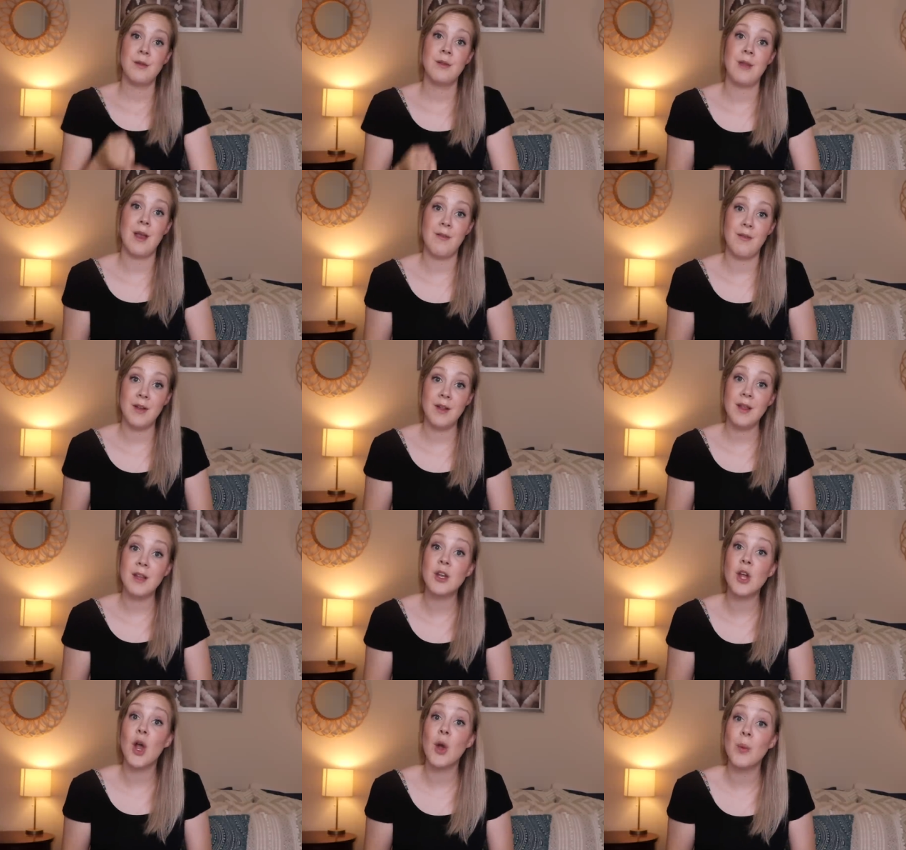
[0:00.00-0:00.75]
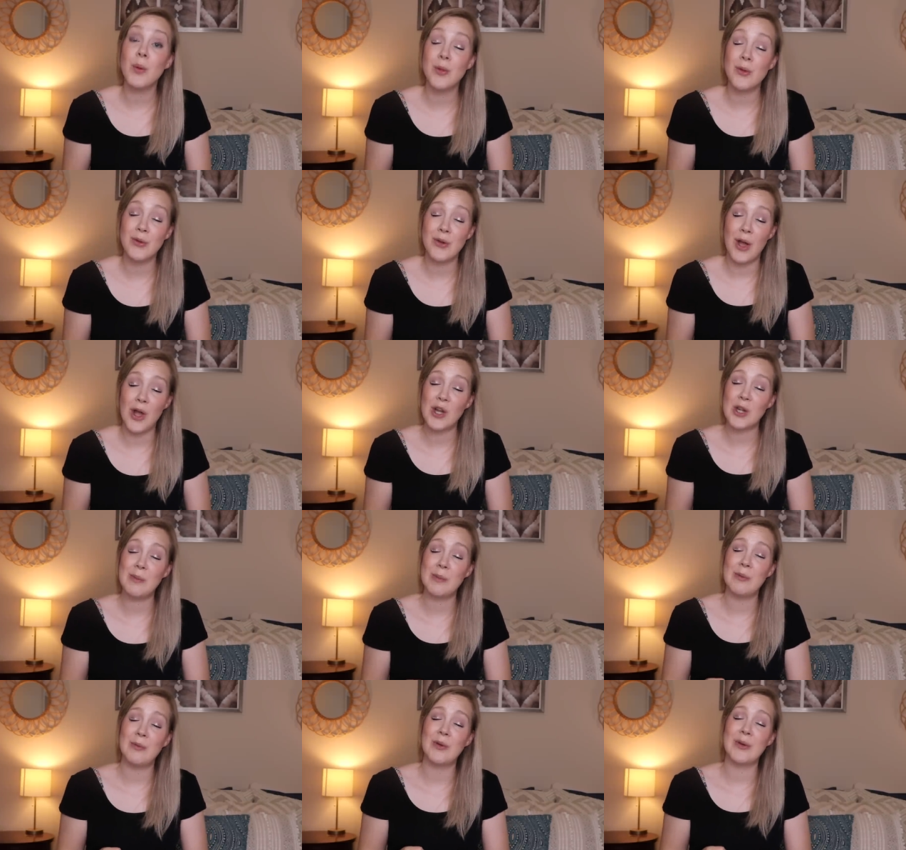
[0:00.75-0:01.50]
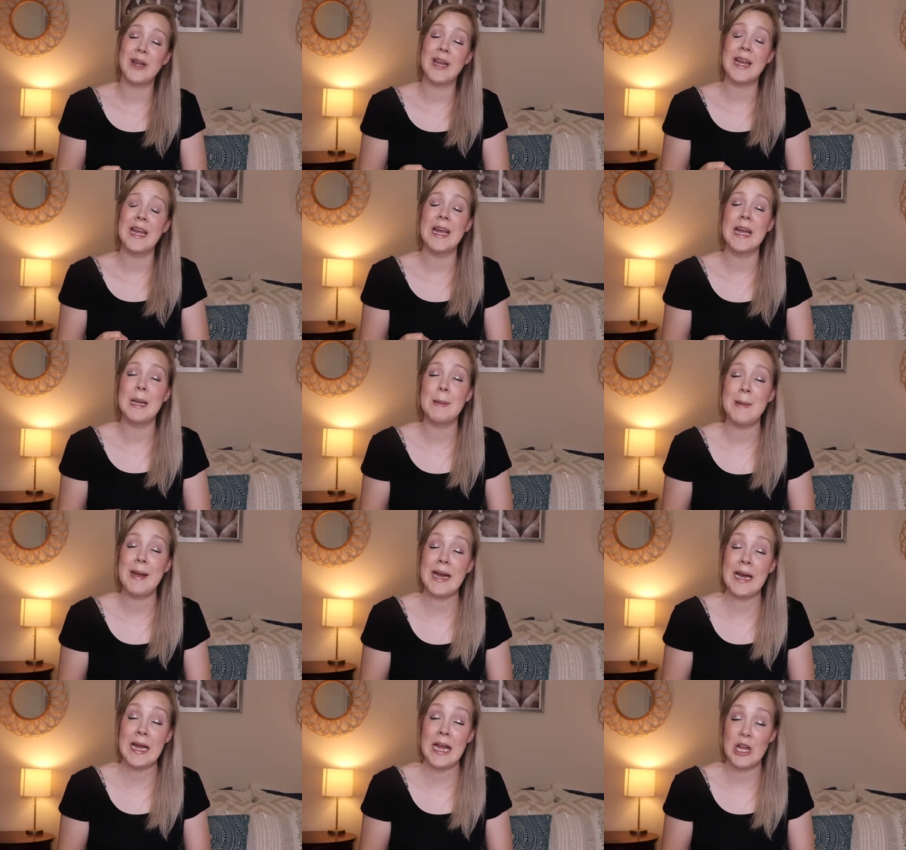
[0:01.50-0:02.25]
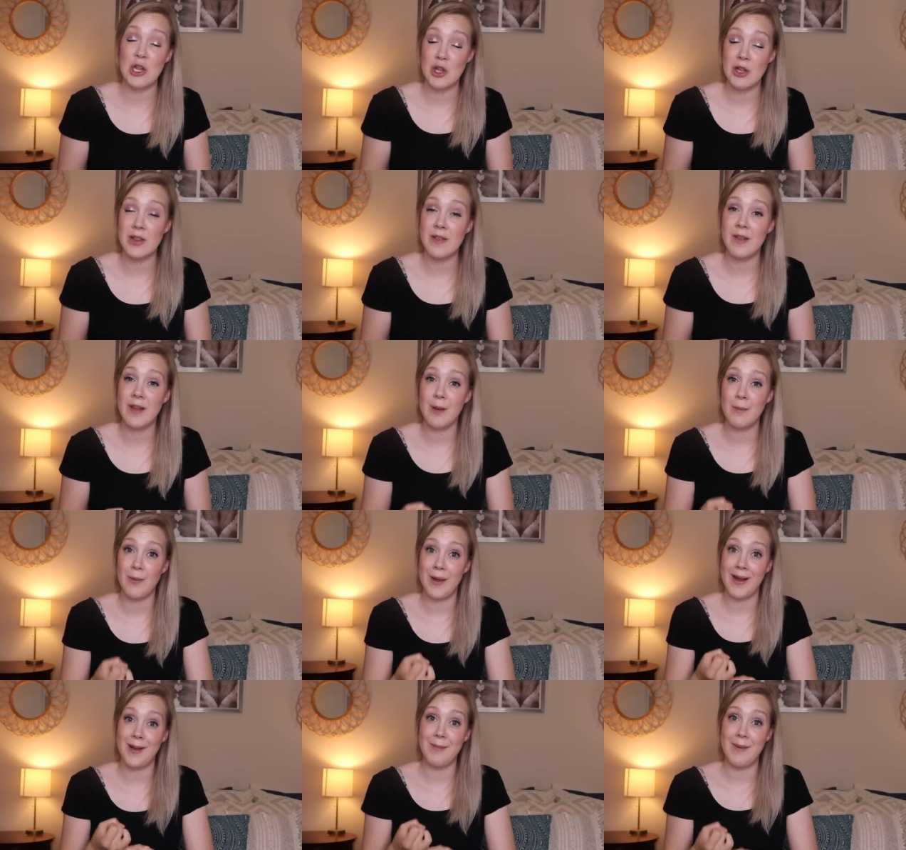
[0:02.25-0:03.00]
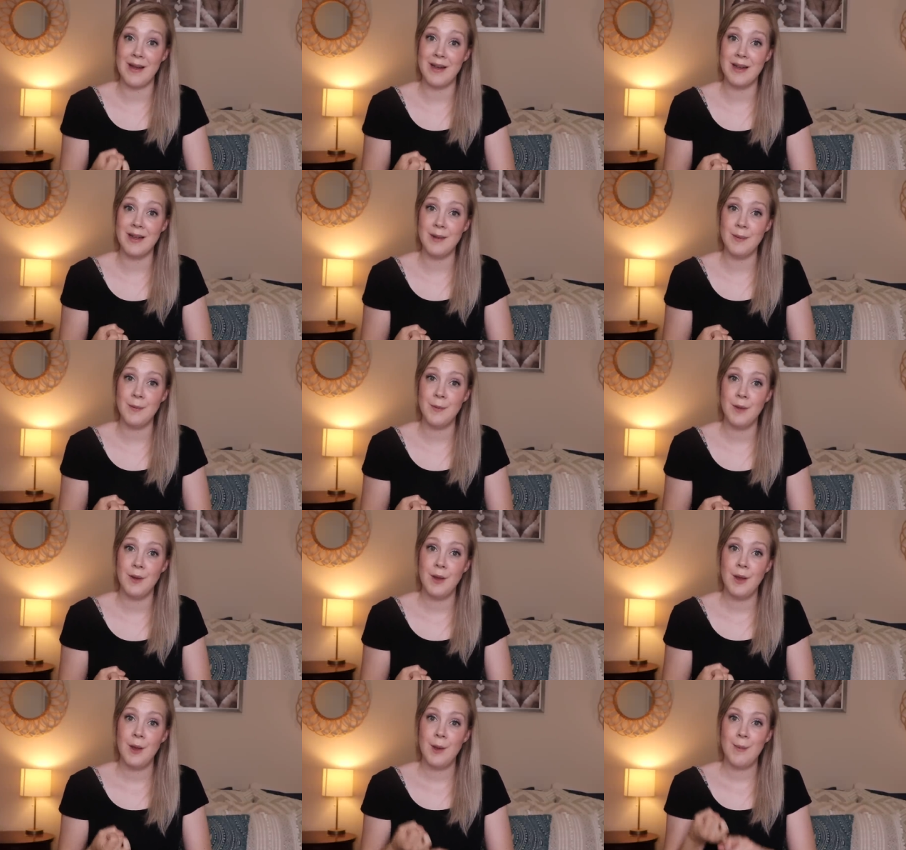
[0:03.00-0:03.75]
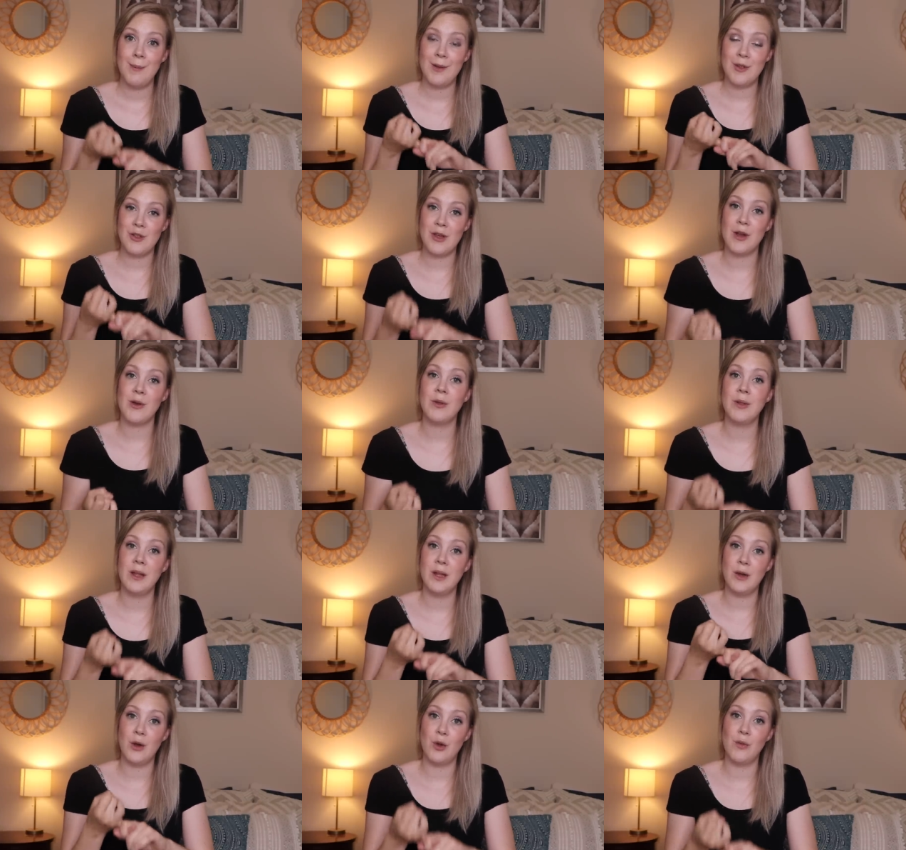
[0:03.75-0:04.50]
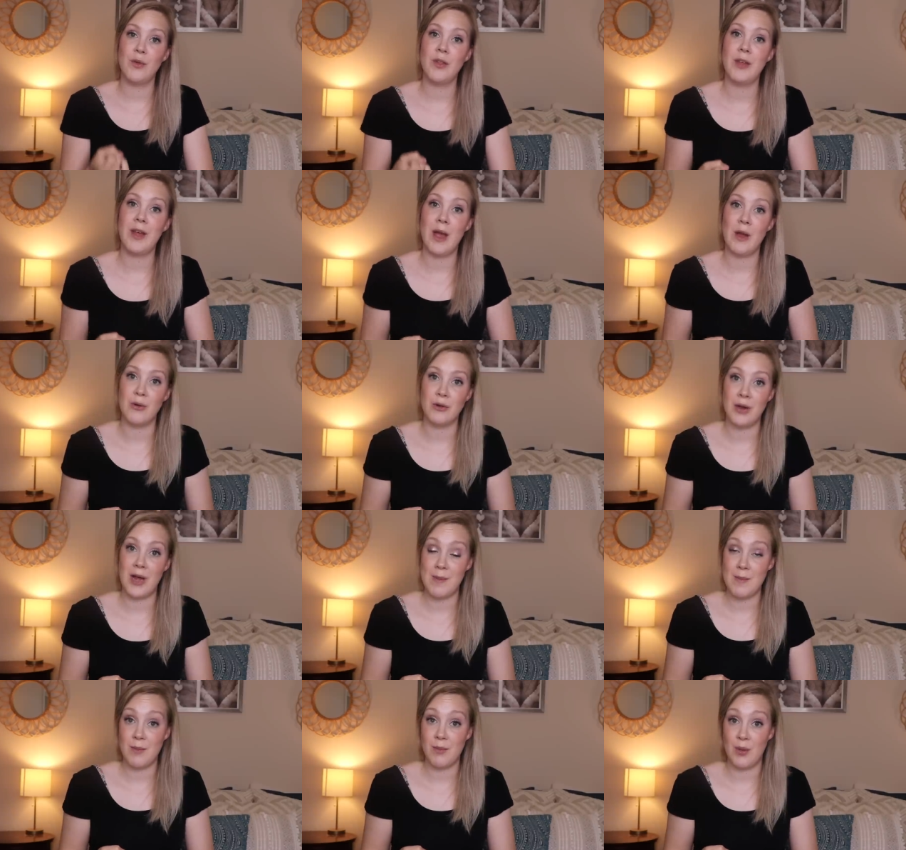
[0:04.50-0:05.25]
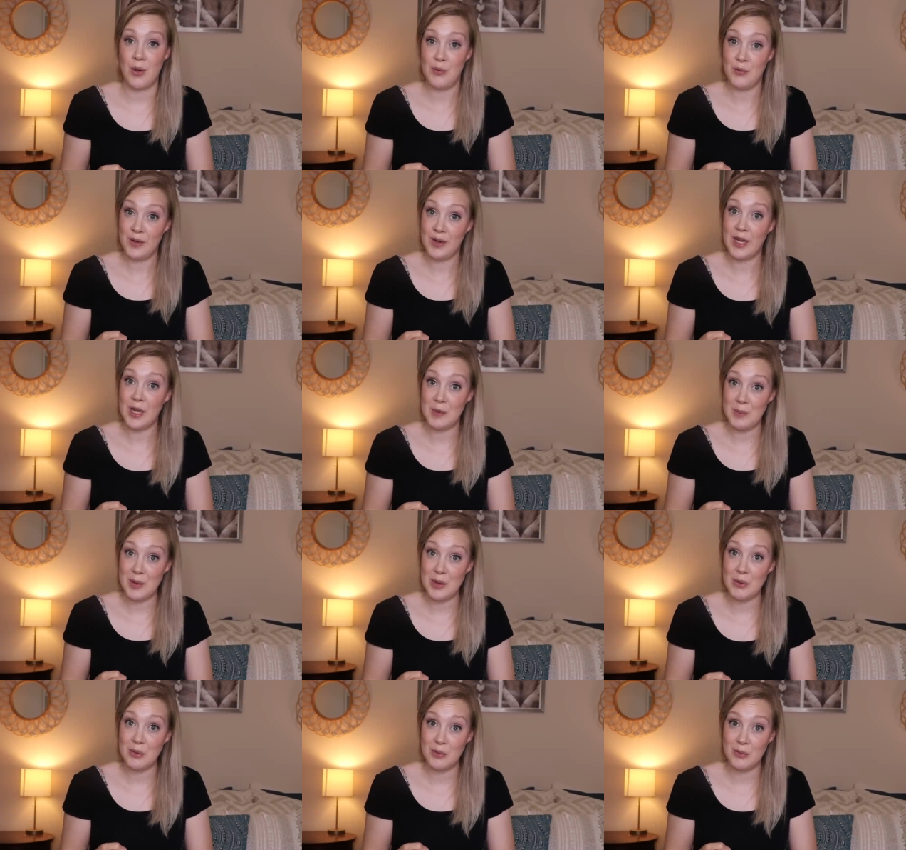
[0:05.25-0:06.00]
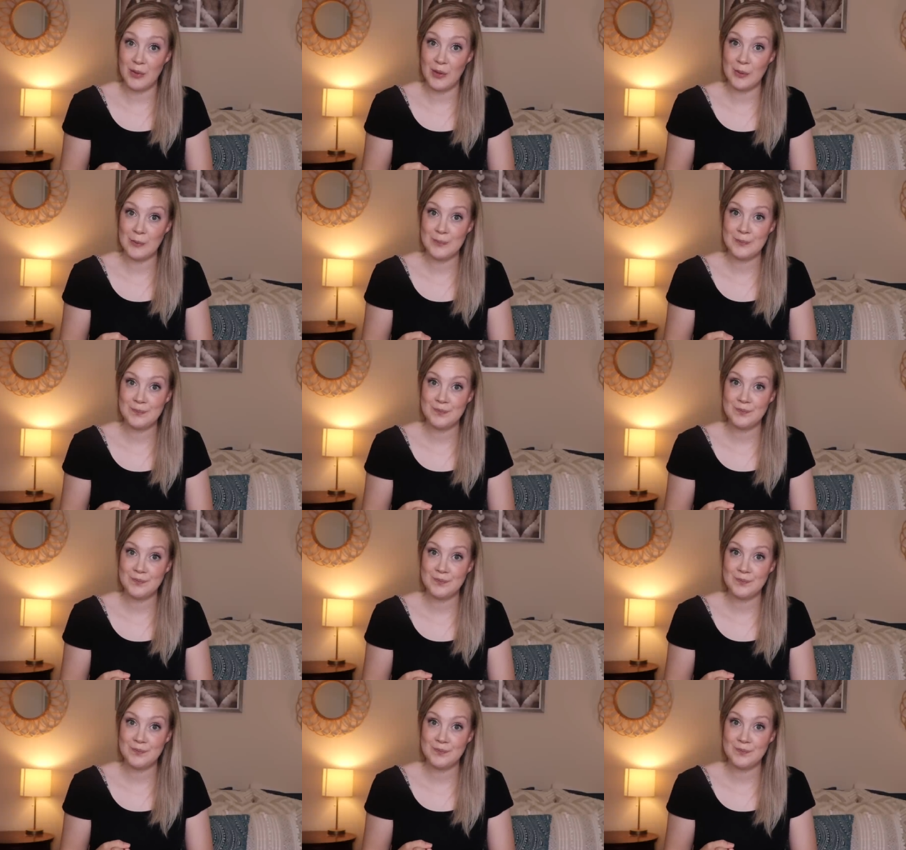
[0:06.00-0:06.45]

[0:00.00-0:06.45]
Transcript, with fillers: Definitely talk with your doctor before taking any medications that I'm recommending, but generally an over-the-counter ibuprofen can be useful.